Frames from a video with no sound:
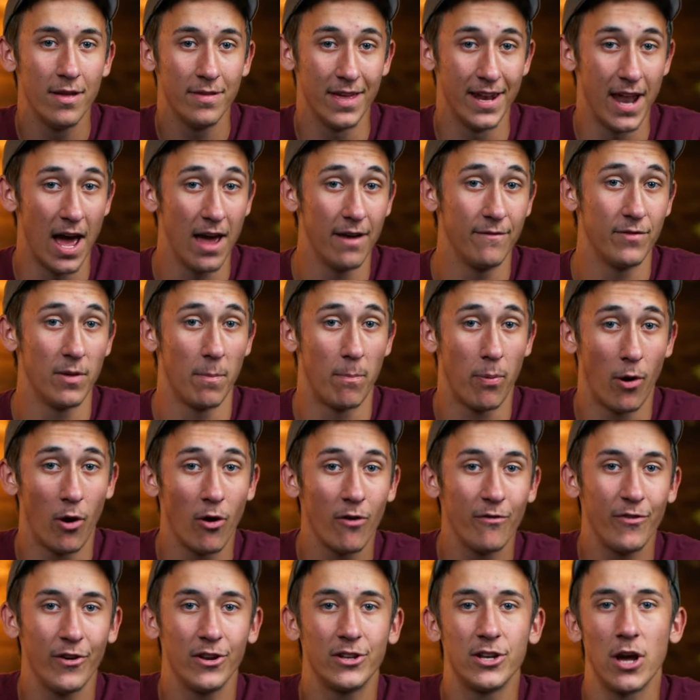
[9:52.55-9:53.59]
then I have the
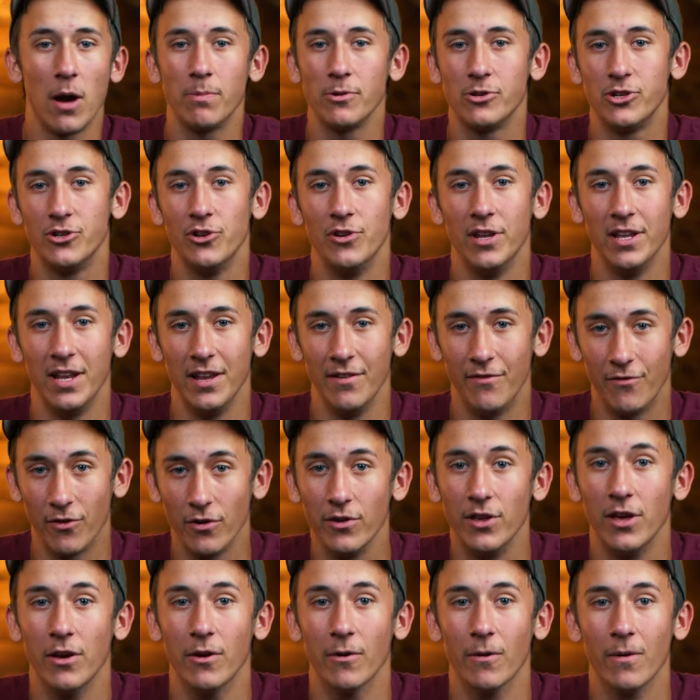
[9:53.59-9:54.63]
perfect opportunity for
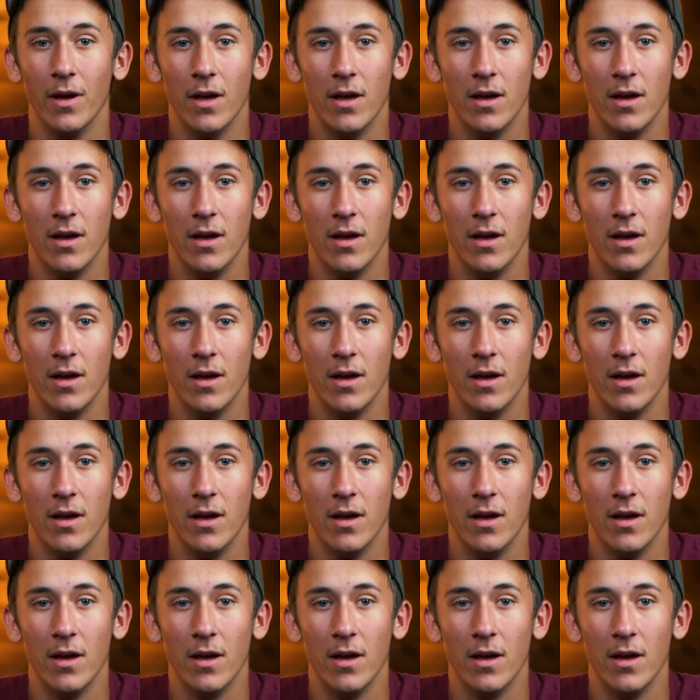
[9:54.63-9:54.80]
you.